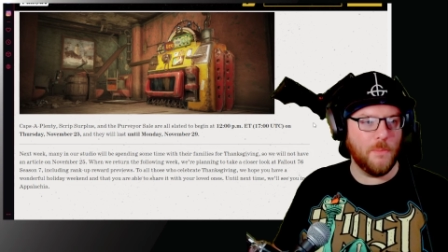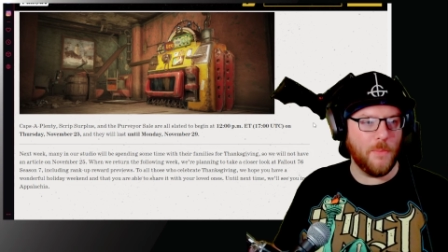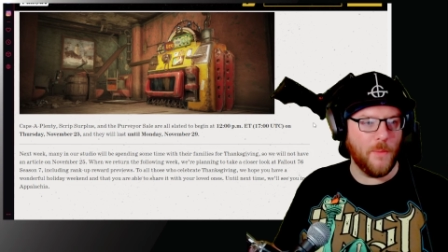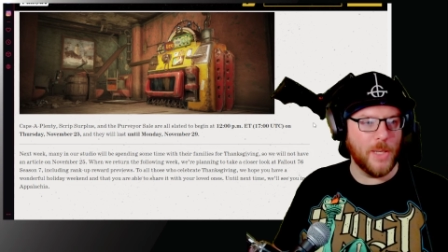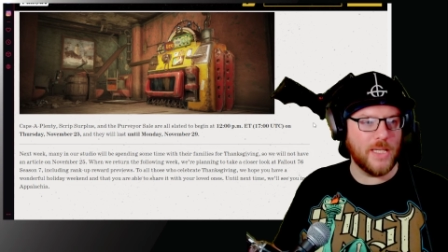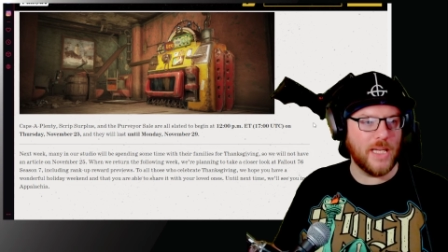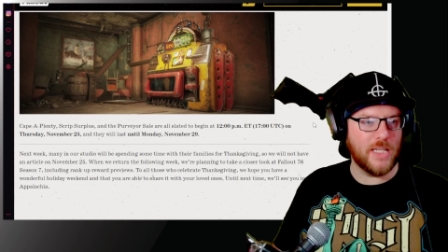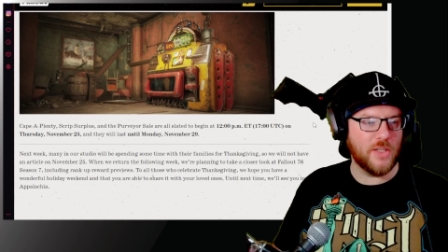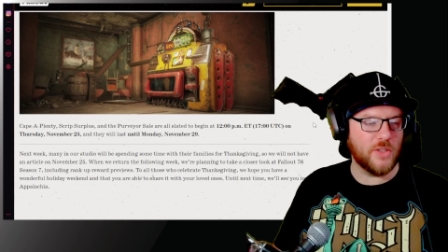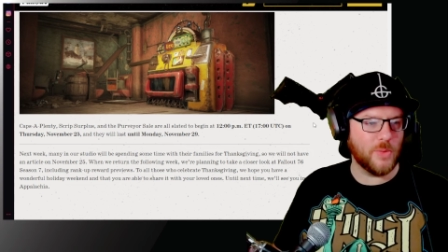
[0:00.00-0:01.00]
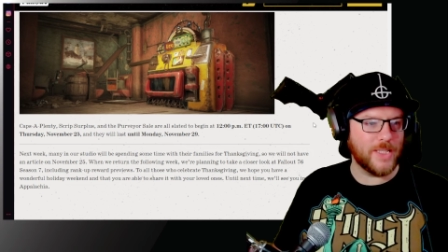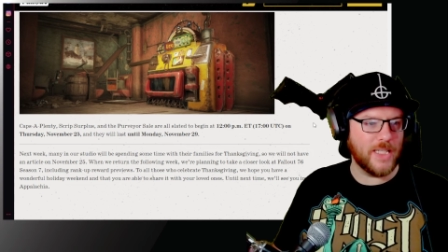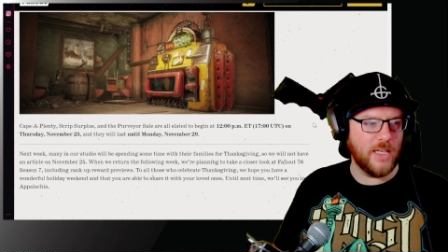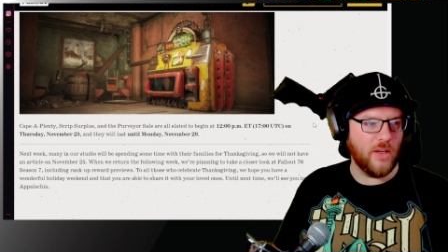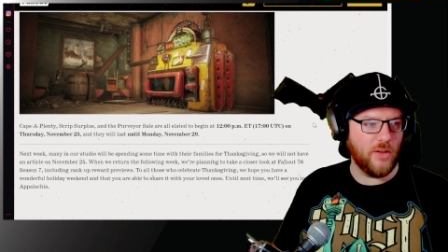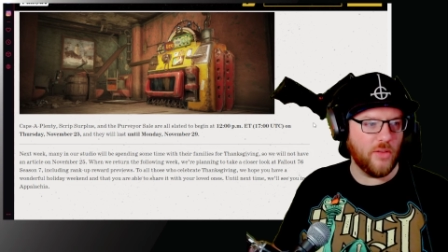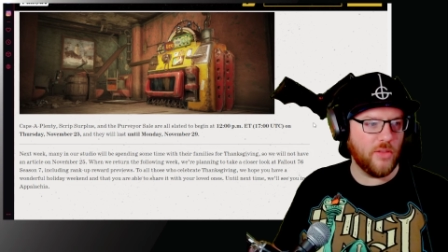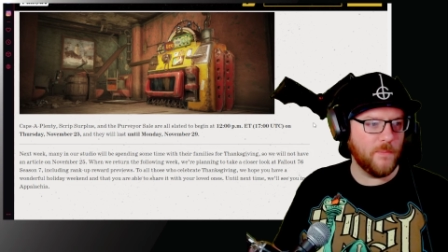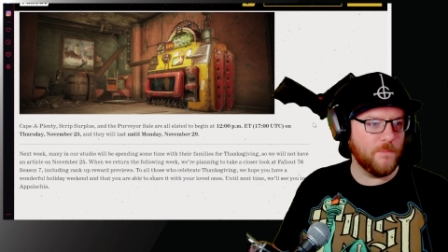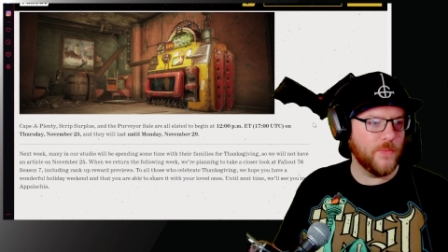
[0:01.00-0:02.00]
the Monday, the
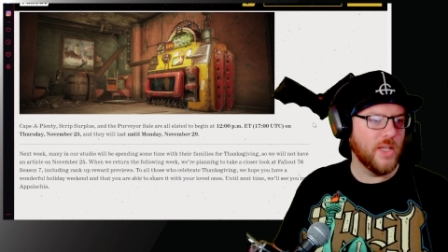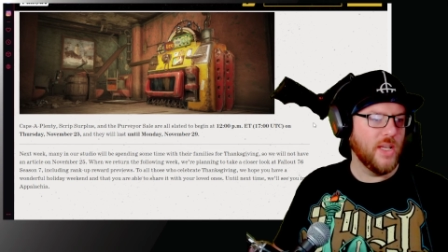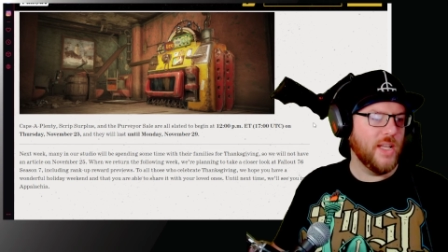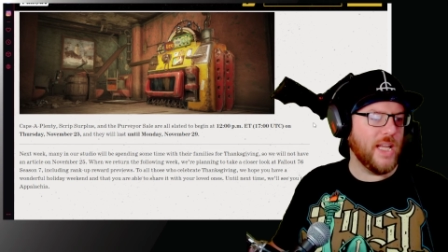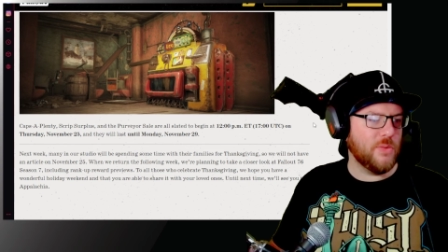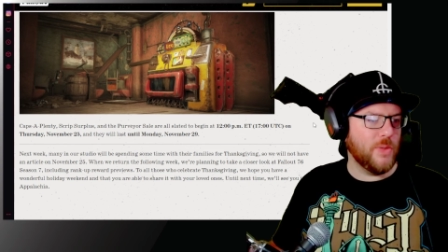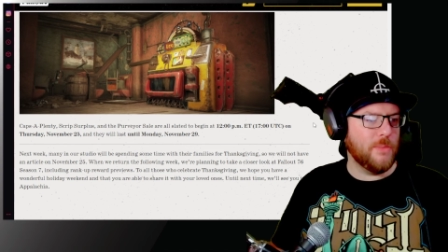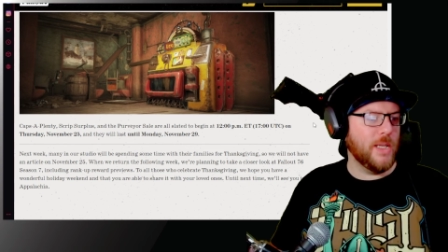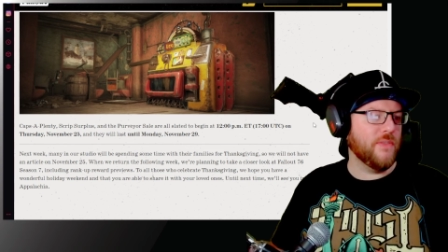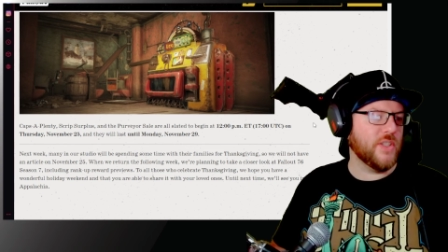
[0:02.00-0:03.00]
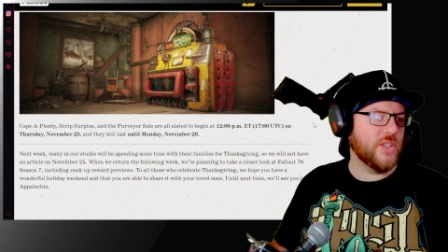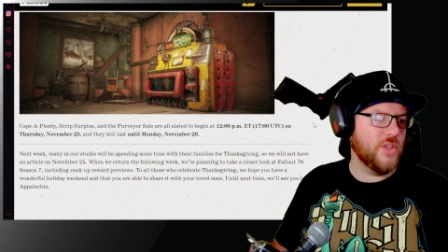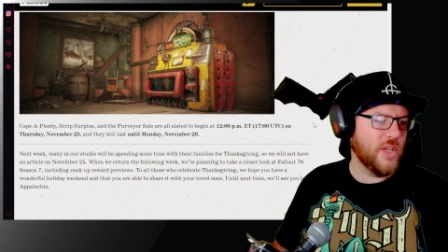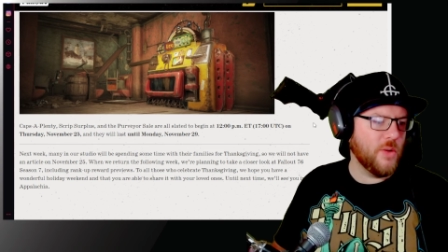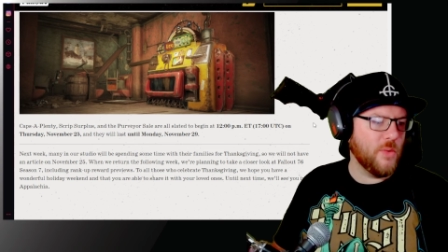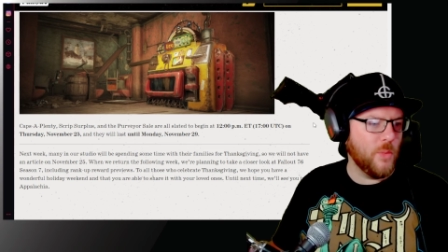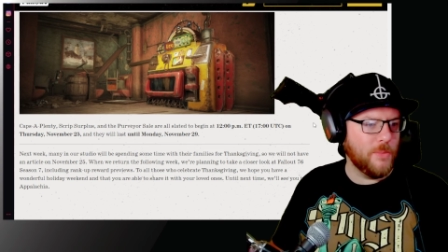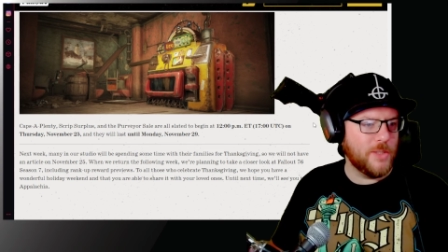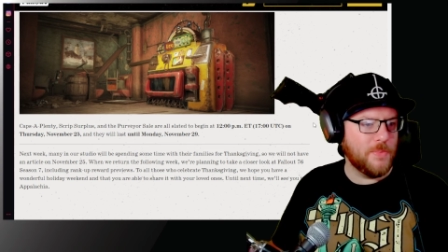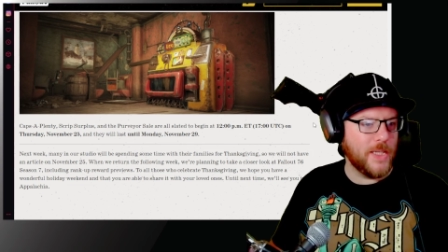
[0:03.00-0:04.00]
29th. Next week, many of our studio will
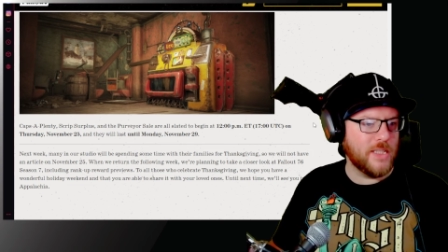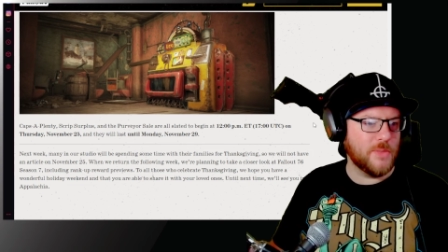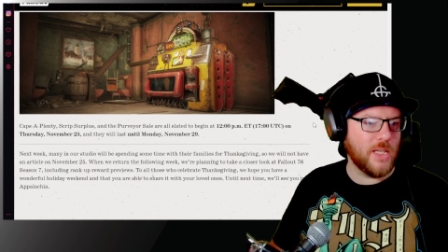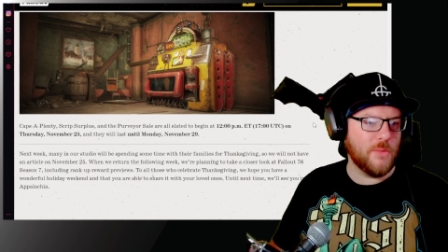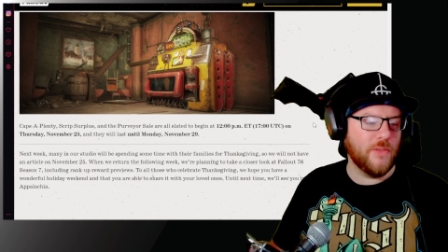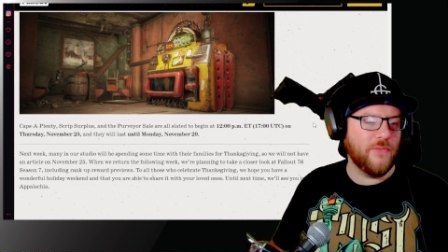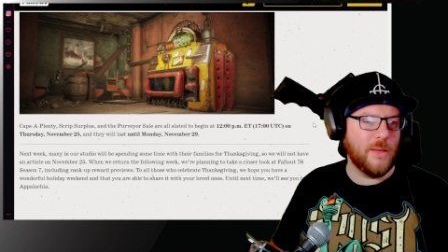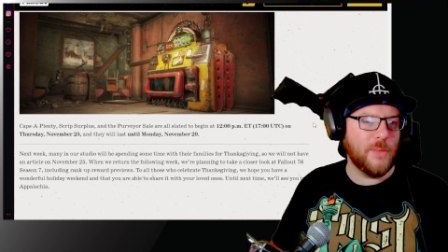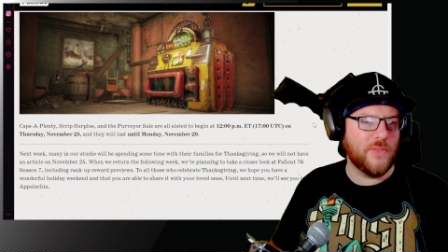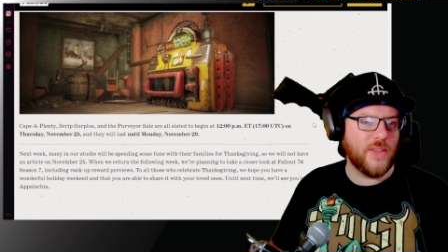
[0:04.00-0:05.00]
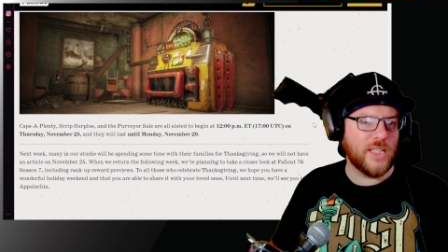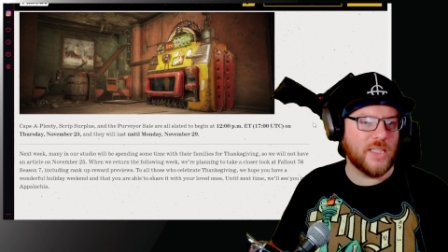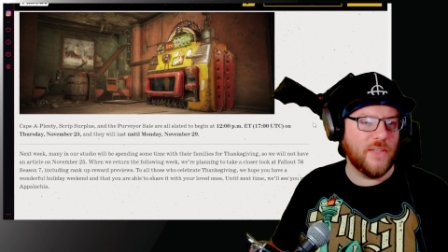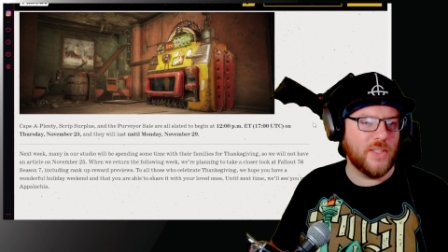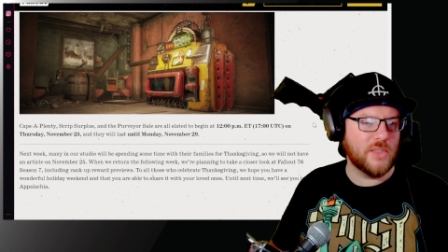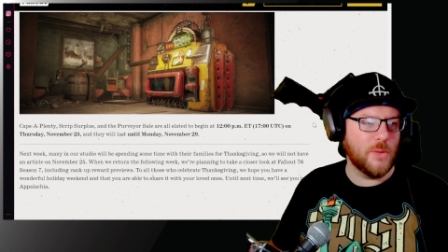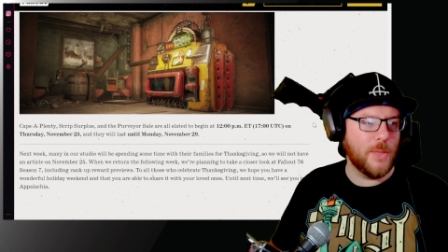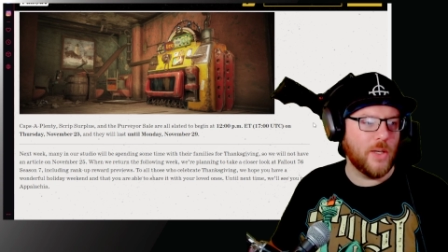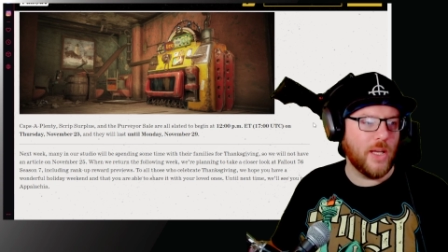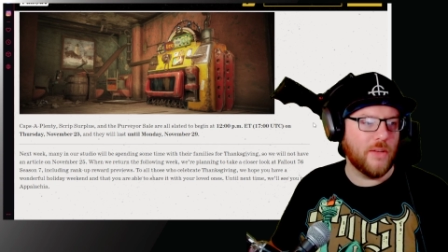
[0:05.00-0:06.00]
be spending some time with their families for Thanksgiving, so we
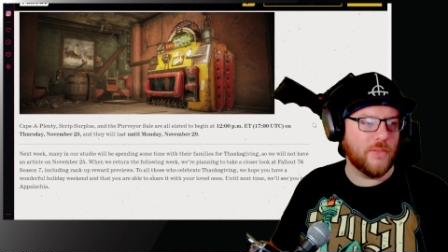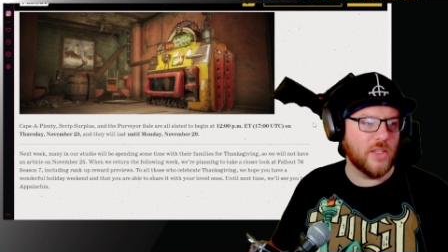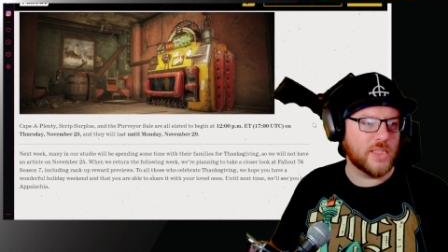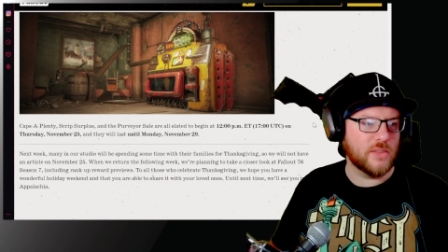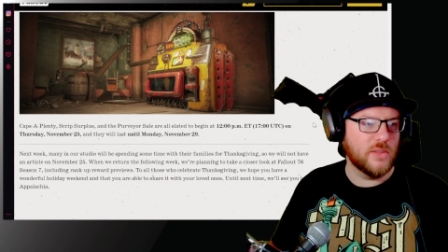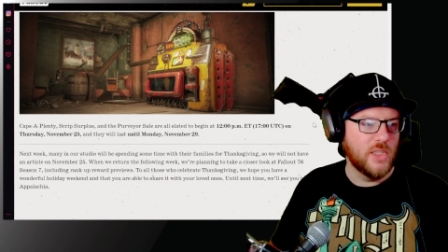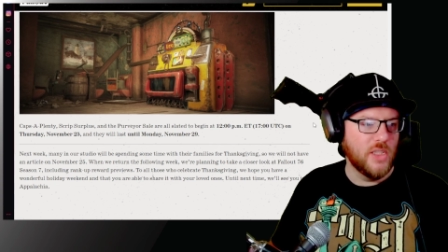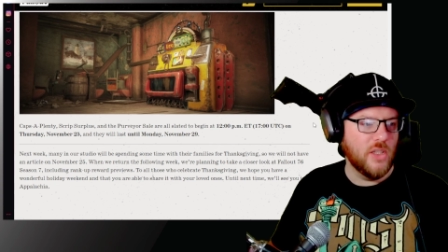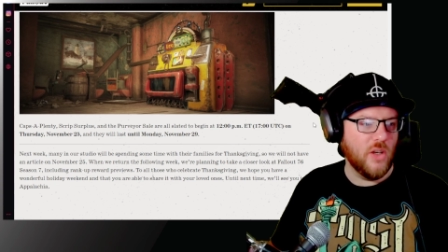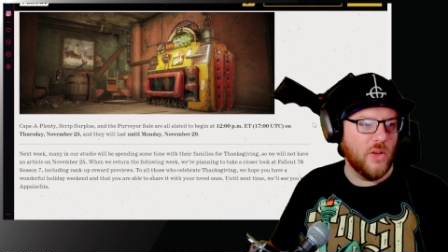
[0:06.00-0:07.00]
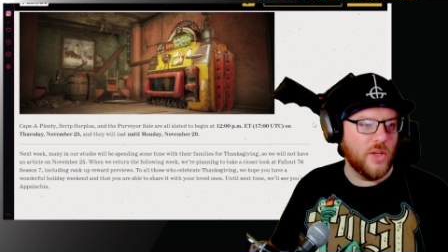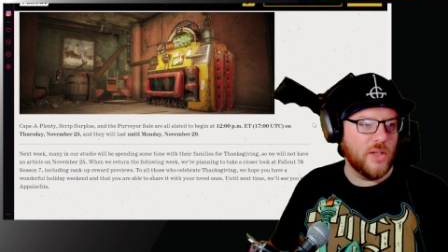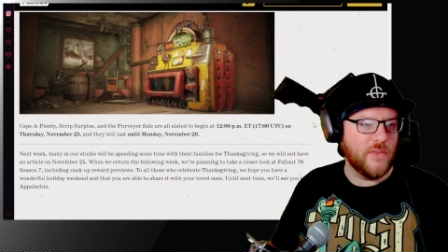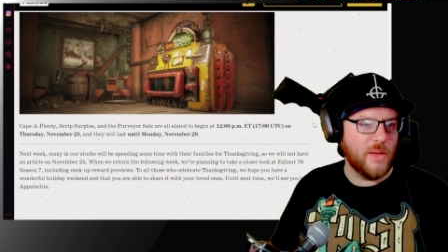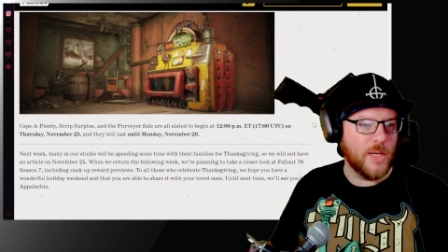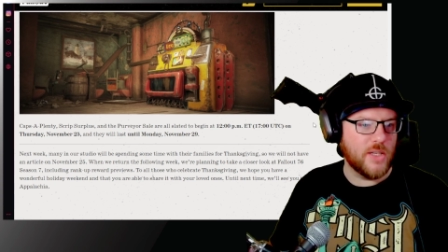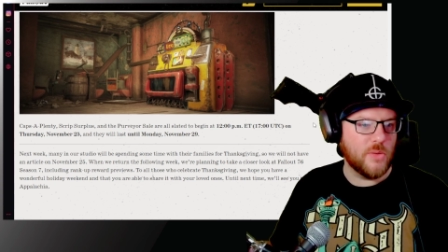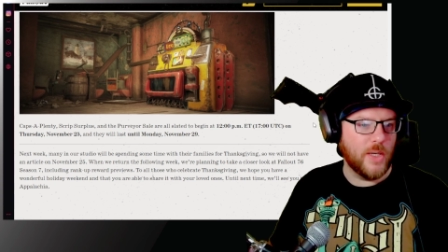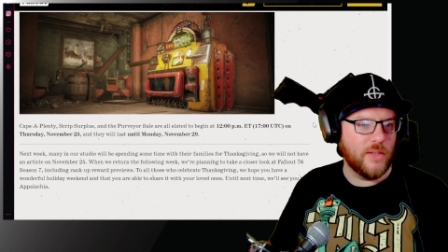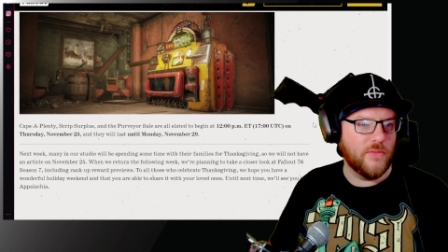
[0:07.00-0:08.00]
may not have an article on November
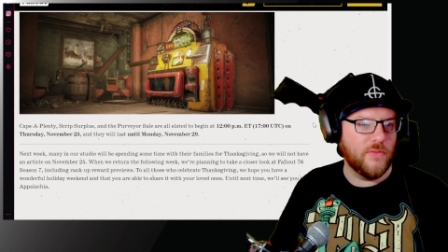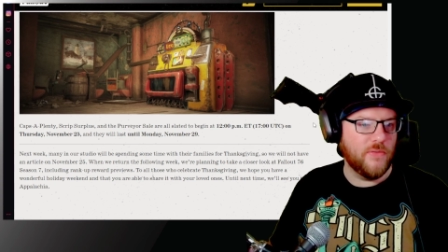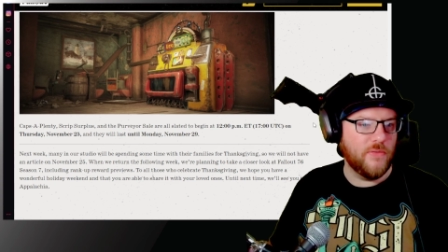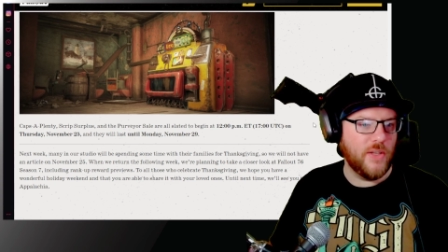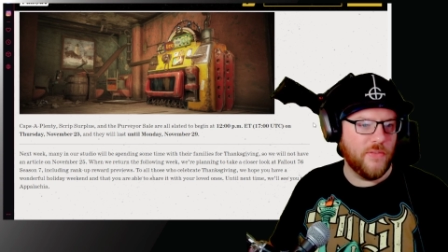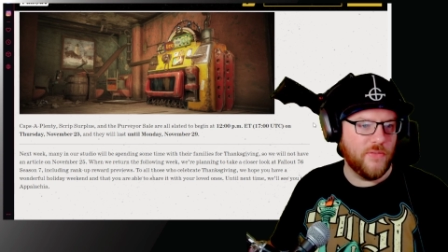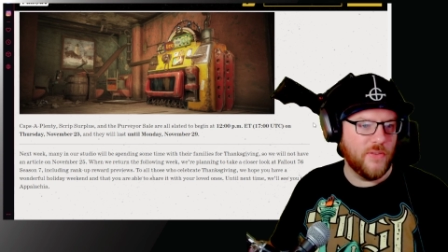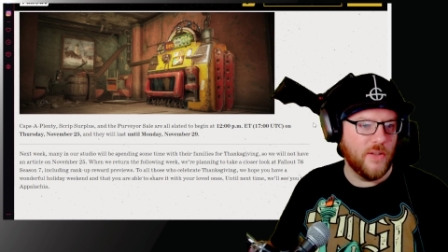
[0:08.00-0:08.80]
25th.